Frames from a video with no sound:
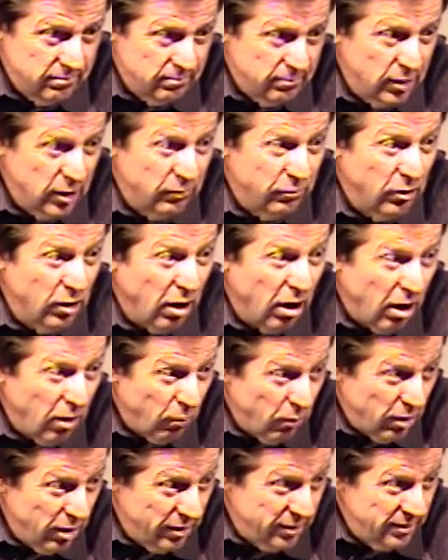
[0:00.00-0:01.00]
But if you are
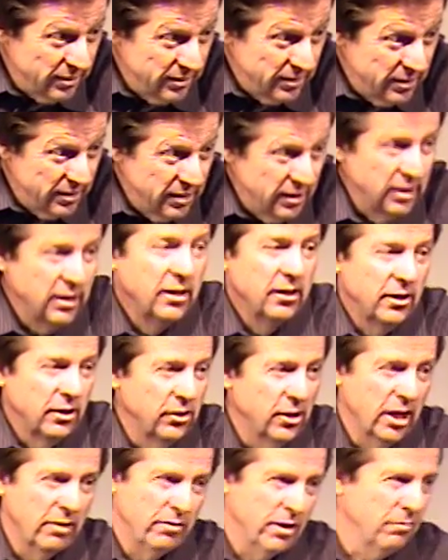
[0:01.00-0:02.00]
one, then
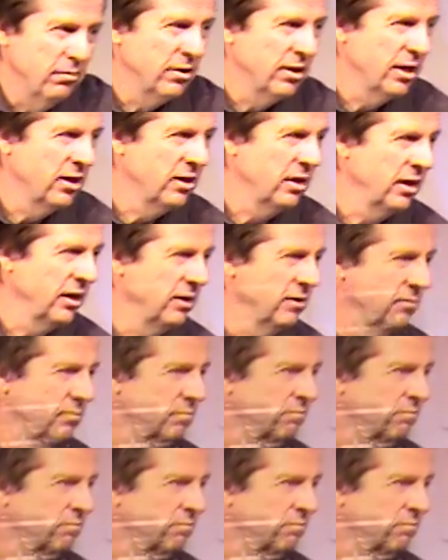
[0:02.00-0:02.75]
you have everything you need